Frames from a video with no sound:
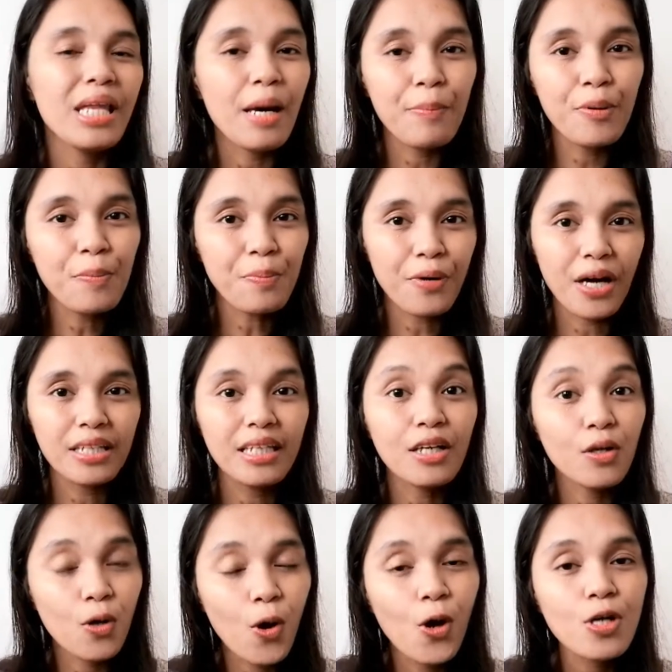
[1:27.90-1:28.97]
Wala pong
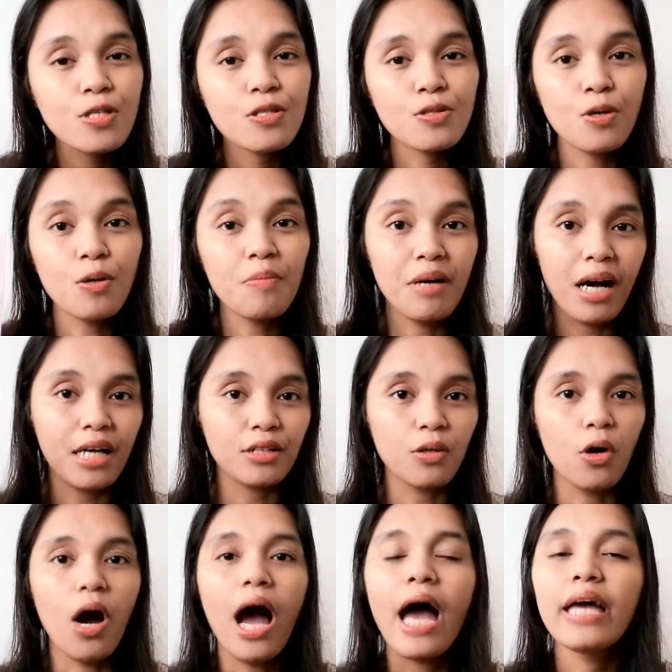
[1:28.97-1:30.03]
product cost tong
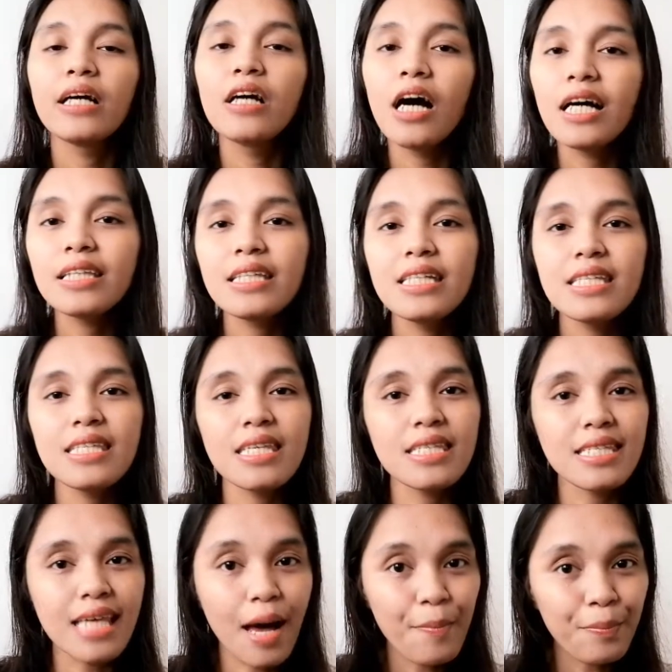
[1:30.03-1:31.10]
mga to. I got these
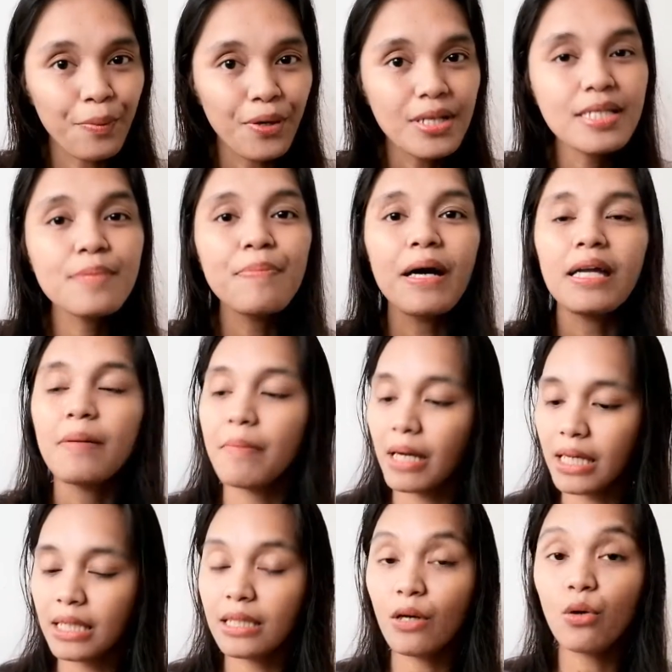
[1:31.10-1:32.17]
as samples para
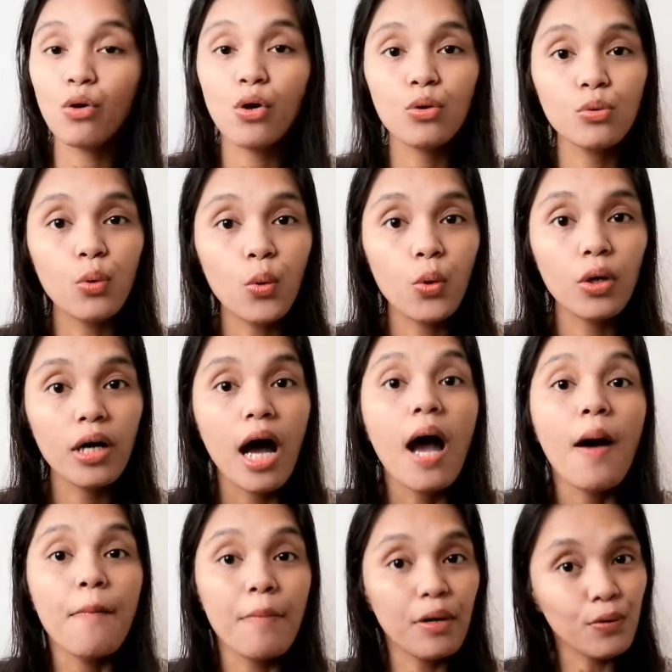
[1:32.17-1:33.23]
makita ko kung
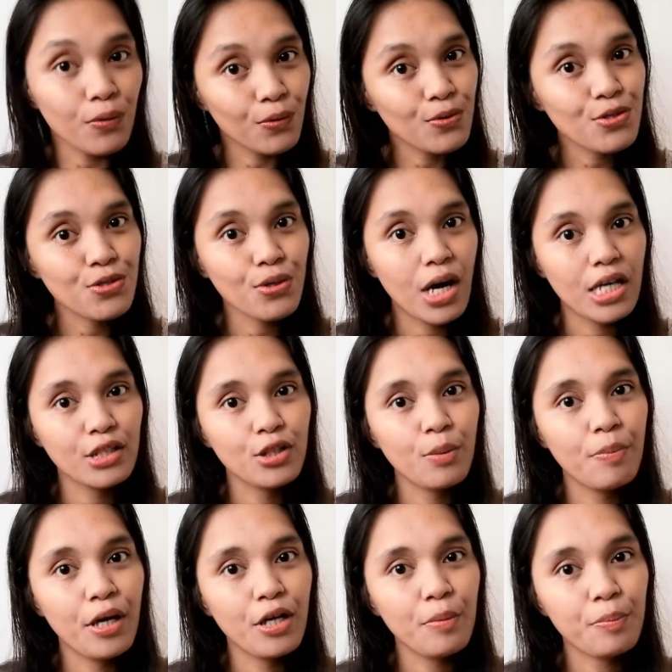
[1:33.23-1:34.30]
magugustuhan
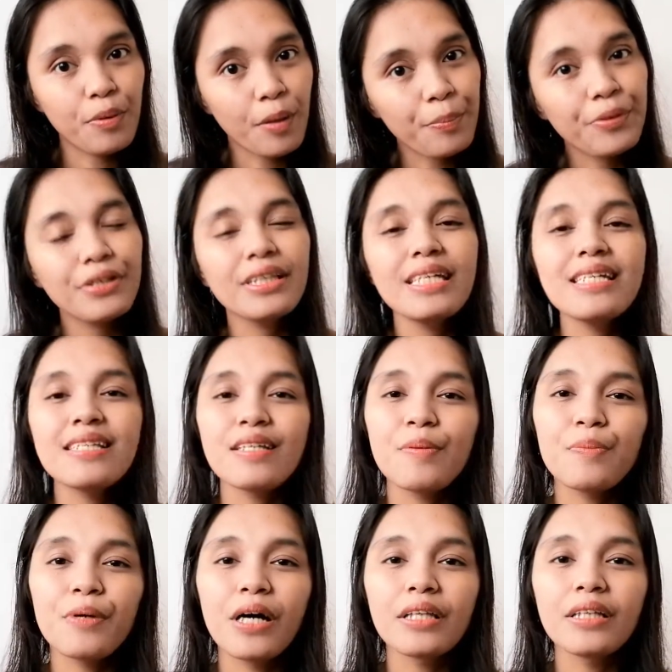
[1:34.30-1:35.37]
ko ba yung properties
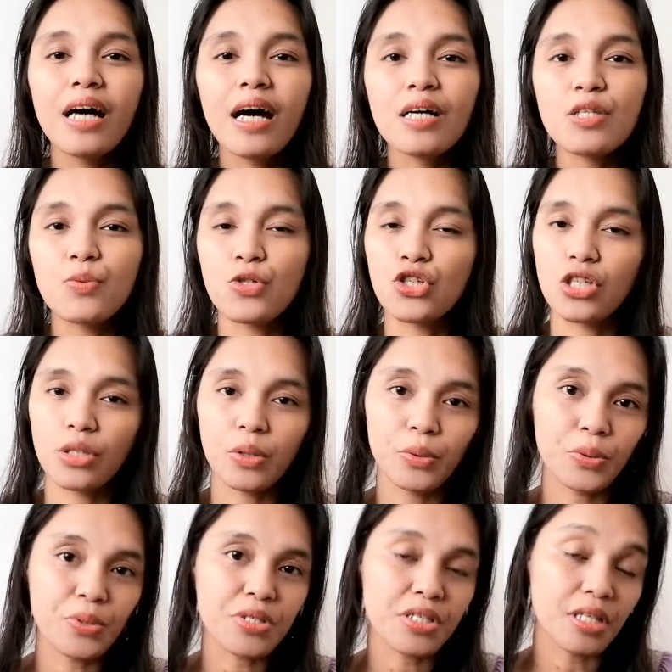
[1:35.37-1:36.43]
ng products which
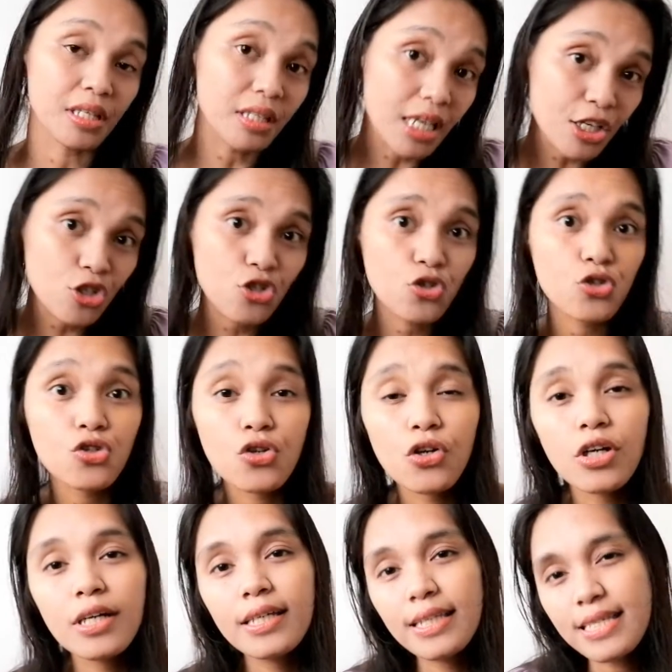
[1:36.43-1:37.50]
includes the
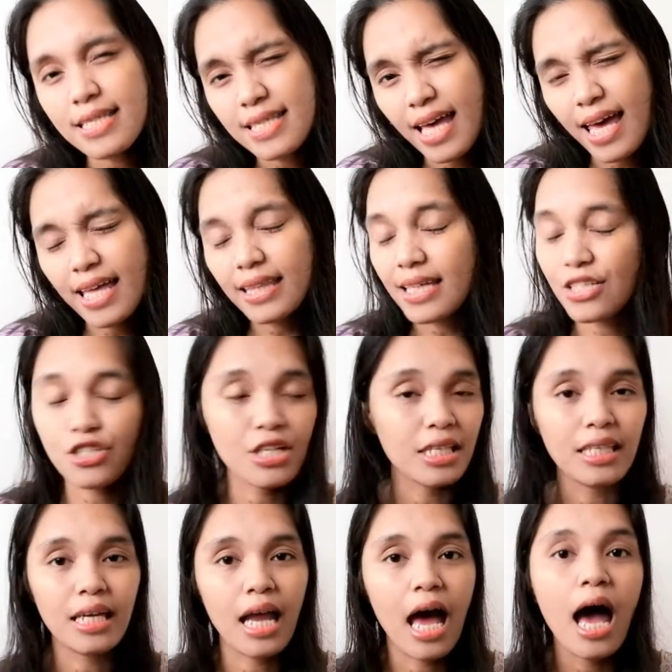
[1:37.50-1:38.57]
texture, the scent,
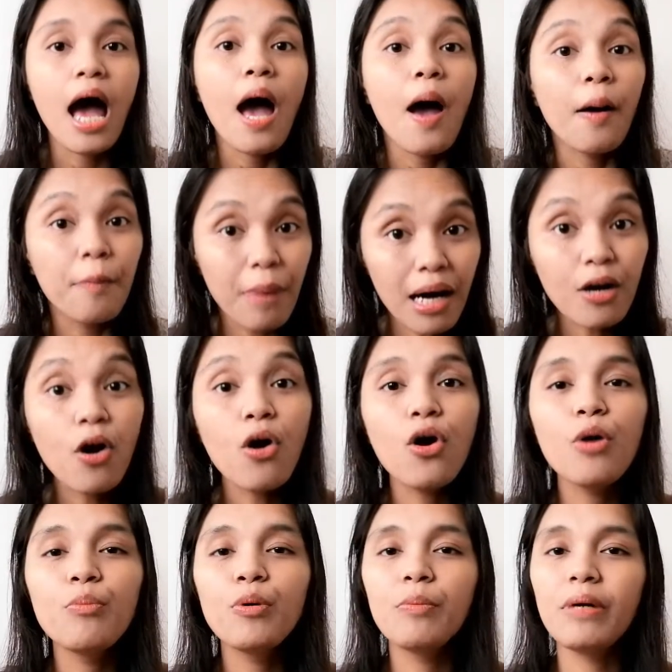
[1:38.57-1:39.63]
etc.
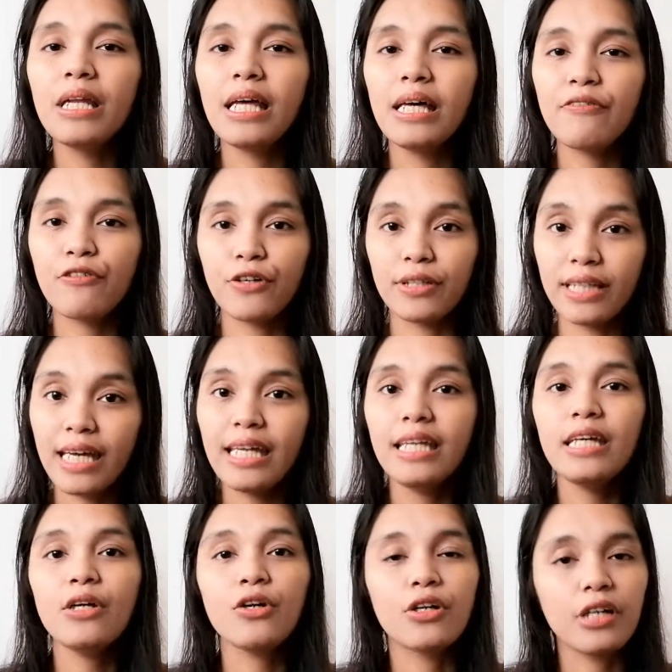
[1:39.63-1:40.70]
bago ako bumili for
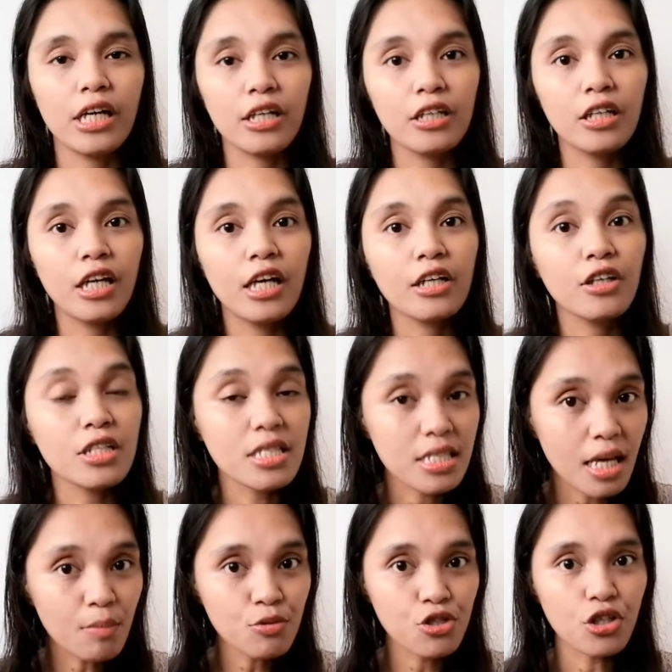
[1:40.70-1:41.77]
daily or regular
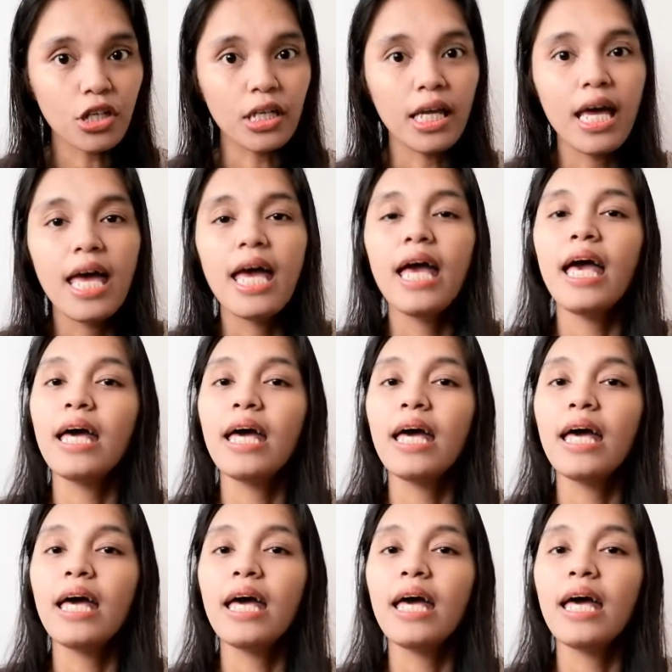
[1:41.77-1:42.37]
consumption.